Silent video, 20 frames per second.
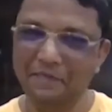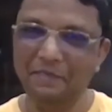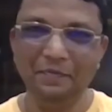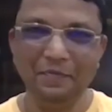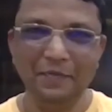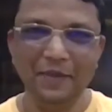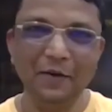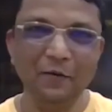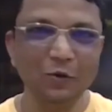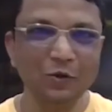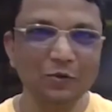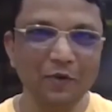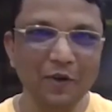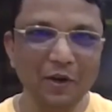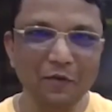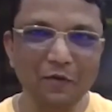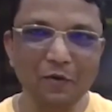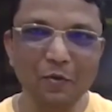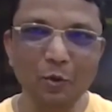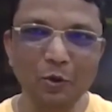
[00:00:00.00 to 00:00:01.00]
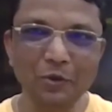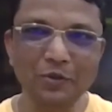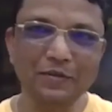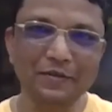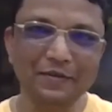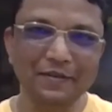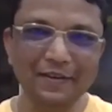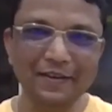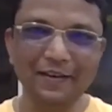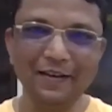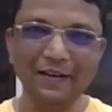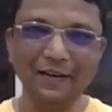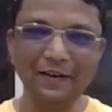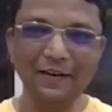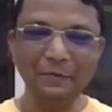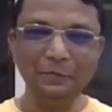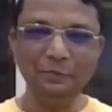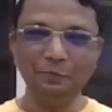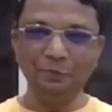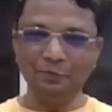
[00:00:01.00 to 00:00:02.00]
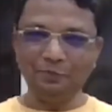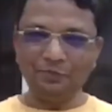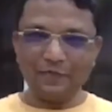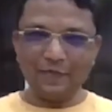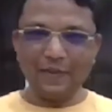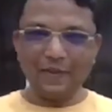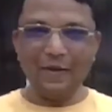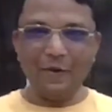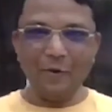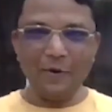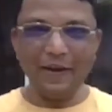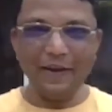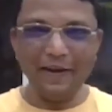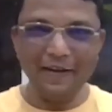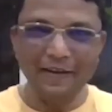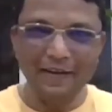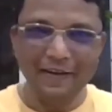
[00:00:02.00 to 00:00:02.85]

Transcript: That was wonderful pose. Okay.